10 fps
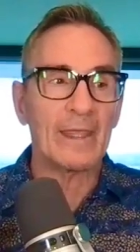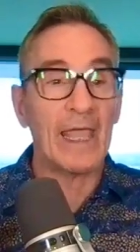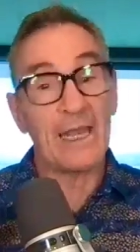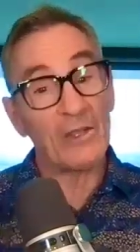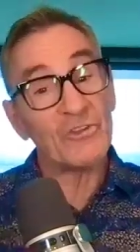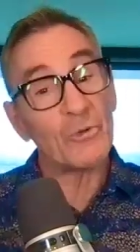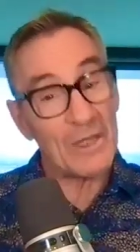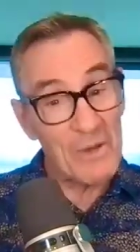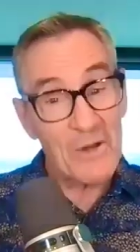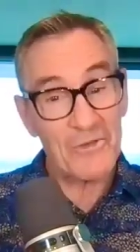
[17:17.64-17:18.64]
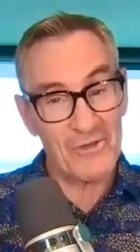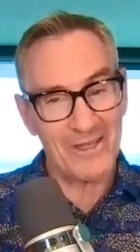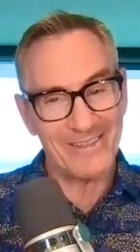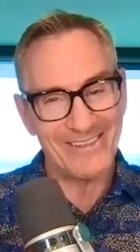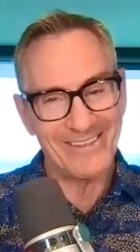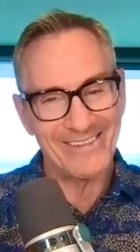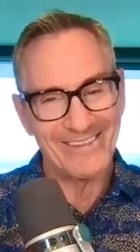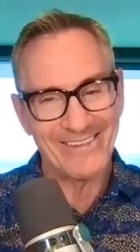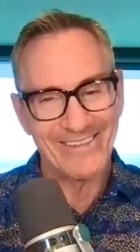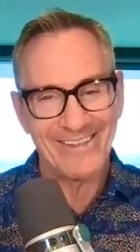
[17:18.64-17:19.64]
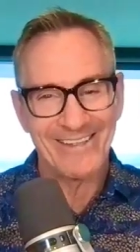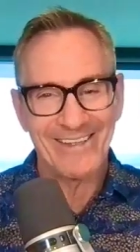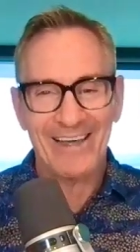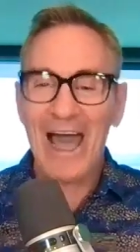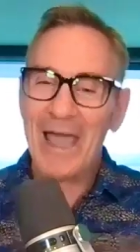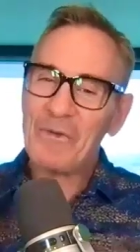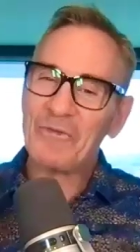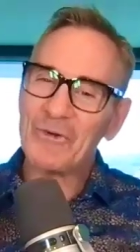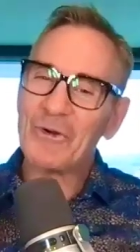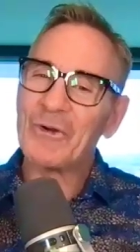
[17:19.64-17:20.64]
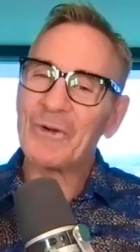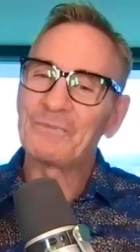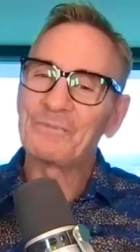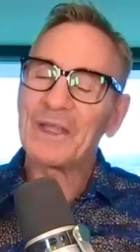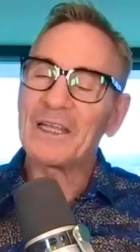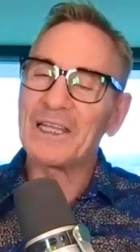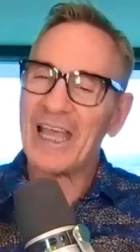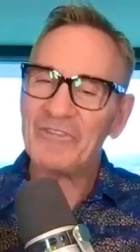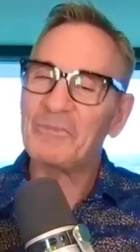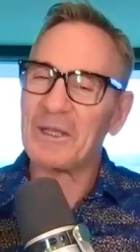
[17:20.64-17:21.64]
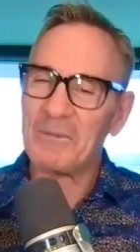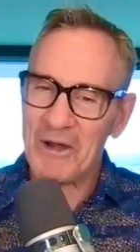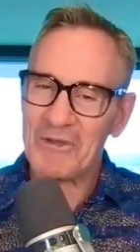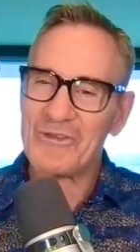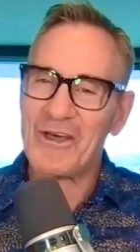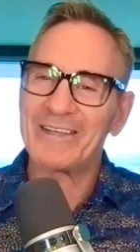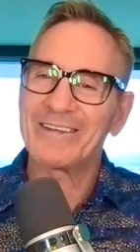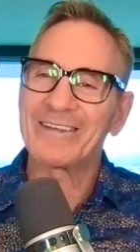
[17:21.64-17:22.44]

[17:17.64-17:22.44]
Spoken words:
And I also ran a marathon. I prefer life being a marathon,